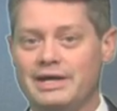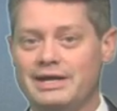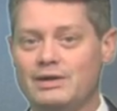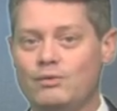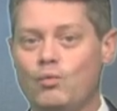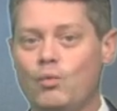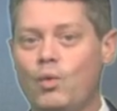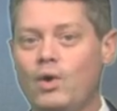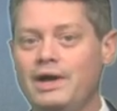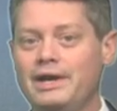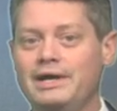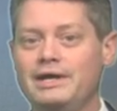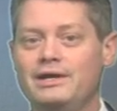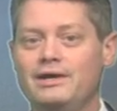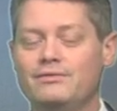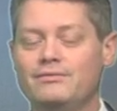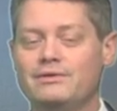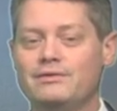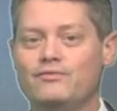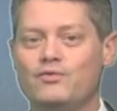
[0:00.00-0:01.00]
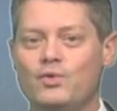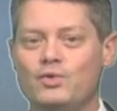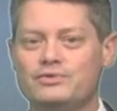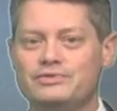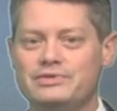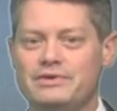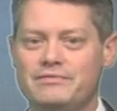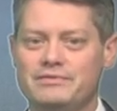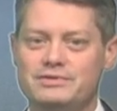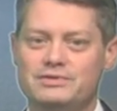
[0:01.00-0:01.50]
at
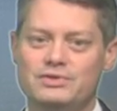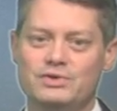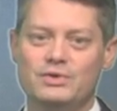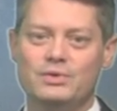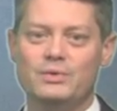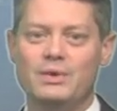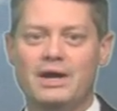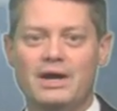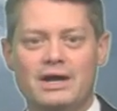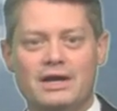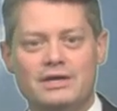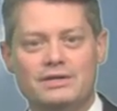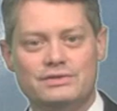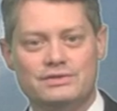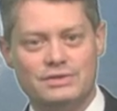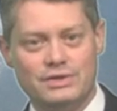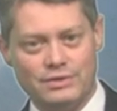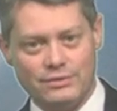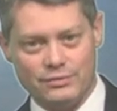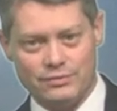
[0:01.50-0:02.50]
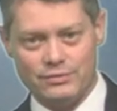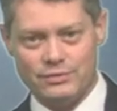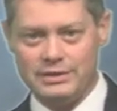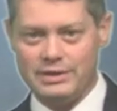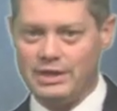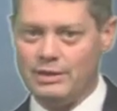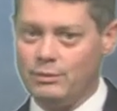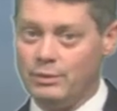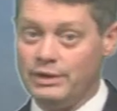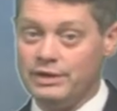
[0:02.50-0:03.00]

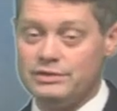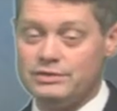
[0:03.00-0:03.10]
1-800-472-0391.